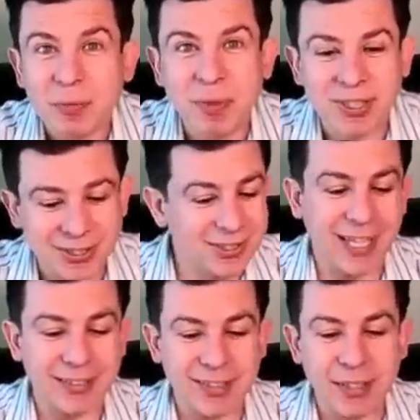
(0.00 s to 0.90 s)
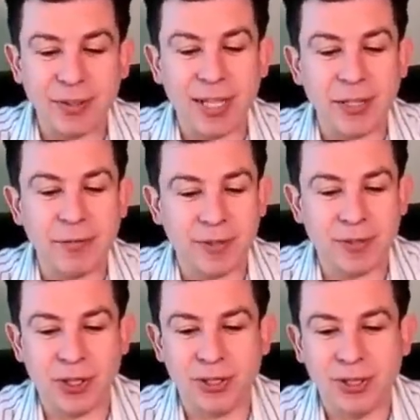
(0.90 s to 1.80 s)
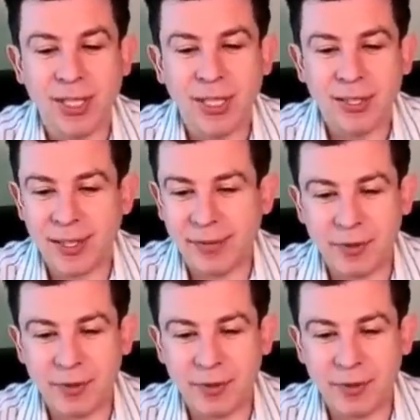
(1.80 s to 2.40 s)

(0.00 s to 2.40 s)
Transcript: because these cats hmm. live a life that's just they live.